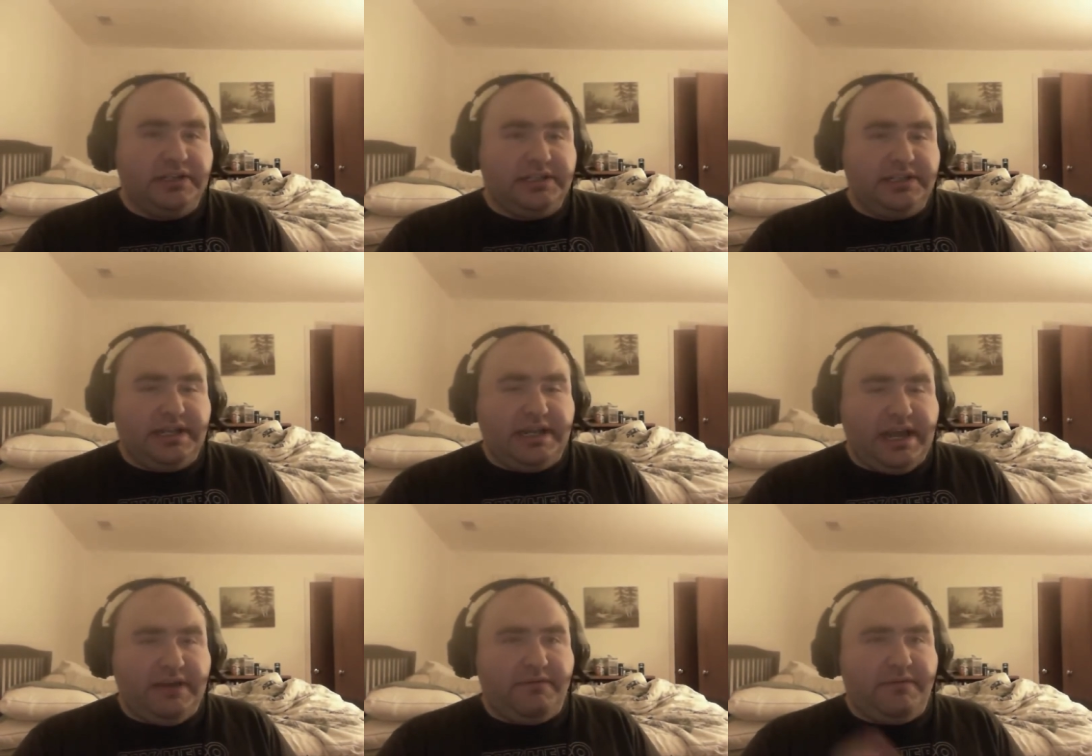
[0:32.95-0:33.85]
Just
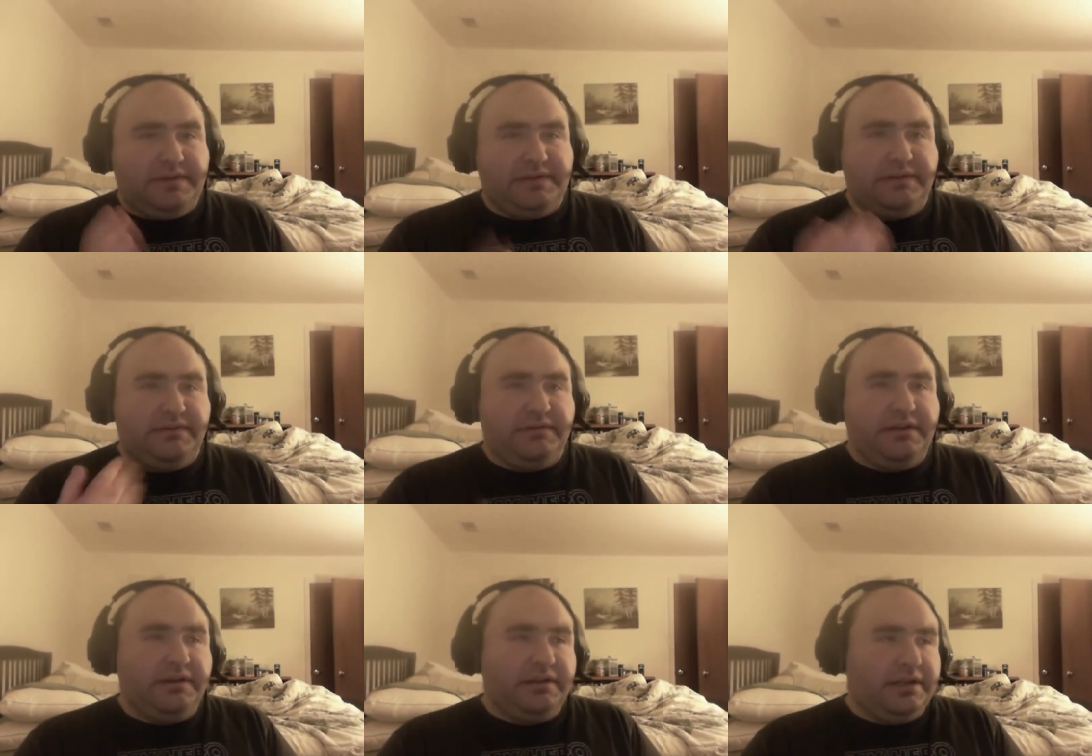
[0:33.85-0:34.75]
like every
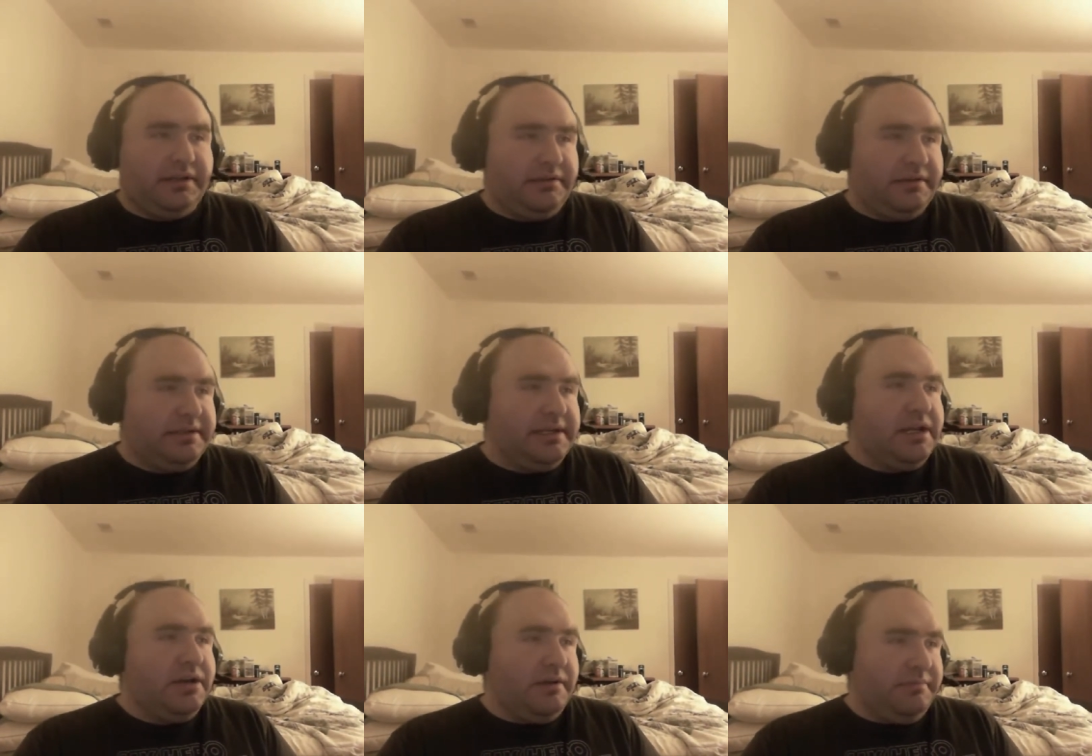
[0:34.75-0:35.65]
single year that I do this,